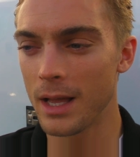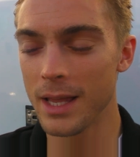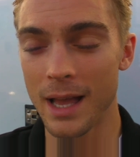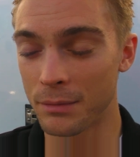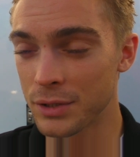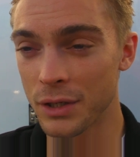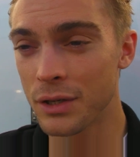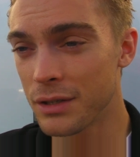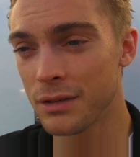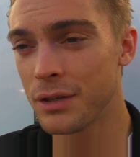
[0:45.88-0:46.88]
Yeah, so
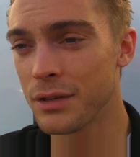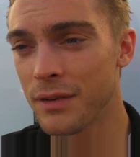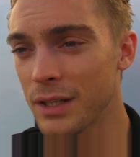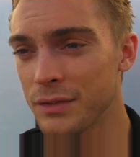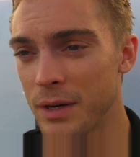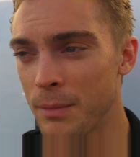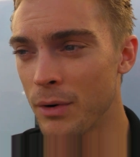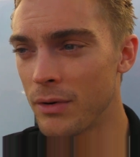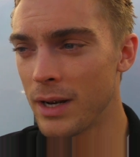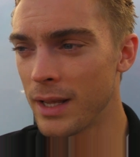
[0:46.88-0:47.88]
couldn't have asked for any
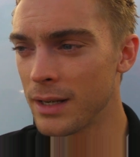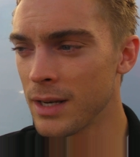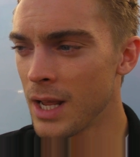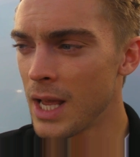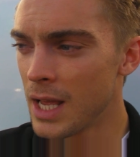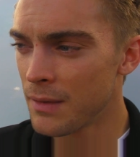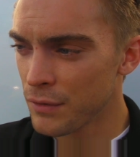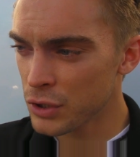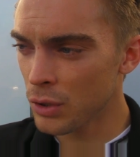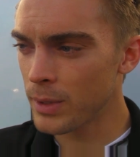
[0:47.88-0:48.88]
more really. And
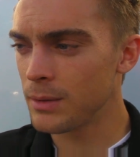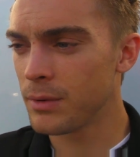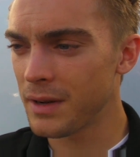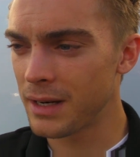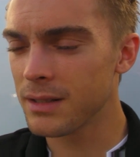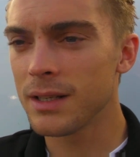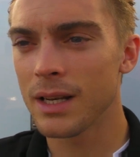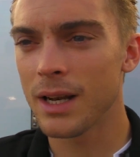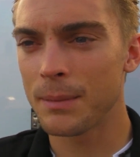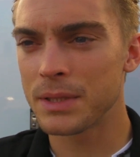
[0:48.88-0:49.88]
for sure, we've had
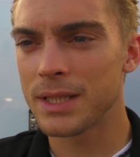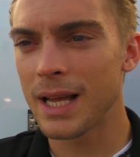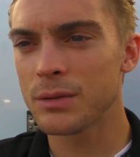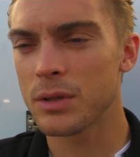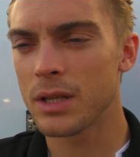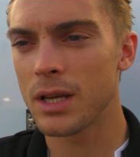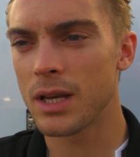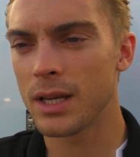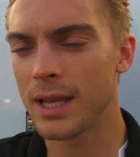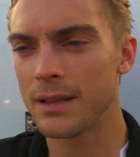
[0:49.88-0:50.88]
little ups and downs with
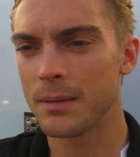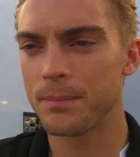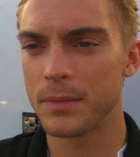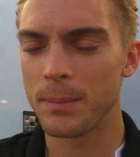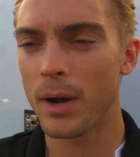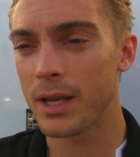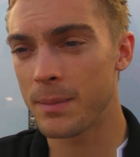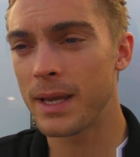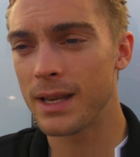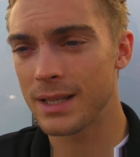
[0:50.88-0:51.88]
getting the bike at the
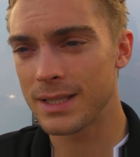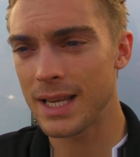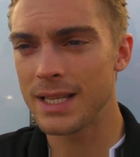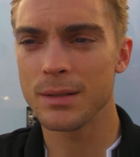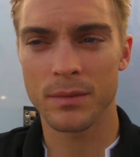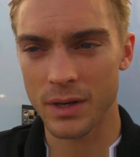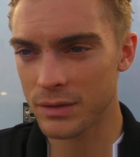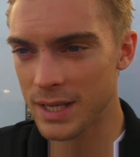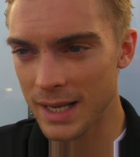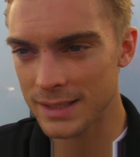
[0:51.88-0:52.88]
beginning of the season with no
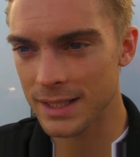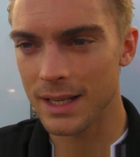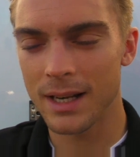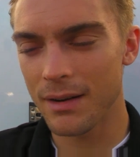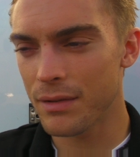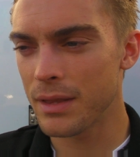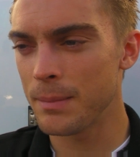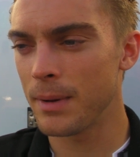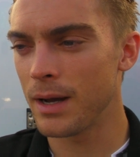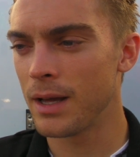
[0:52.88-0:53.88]
testing and
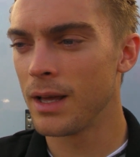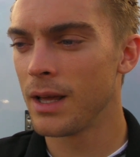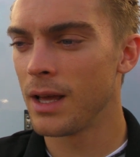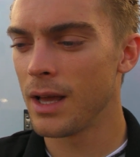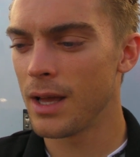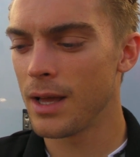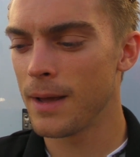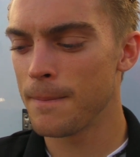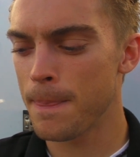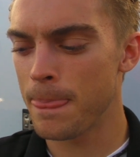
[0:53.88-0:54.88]
everything, but
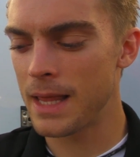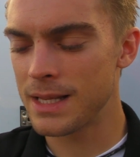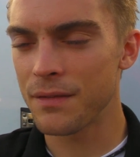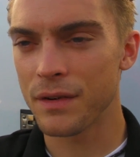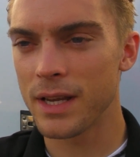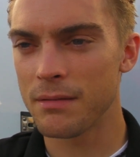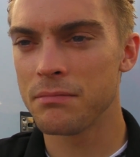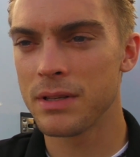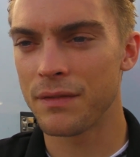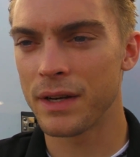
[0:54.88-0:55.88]
it
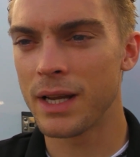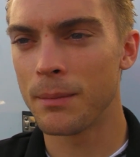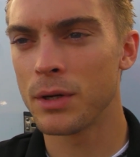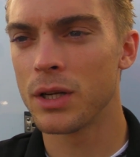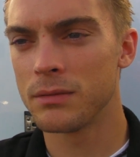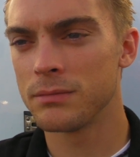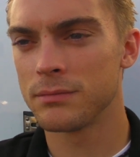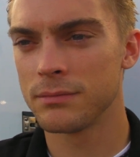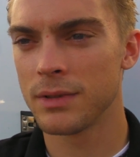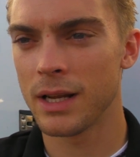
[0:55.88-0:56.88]
definitely come good
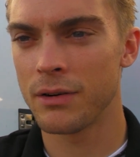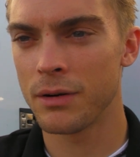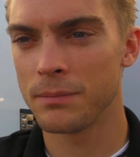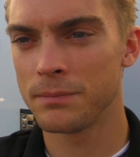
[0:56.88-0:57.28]
later on.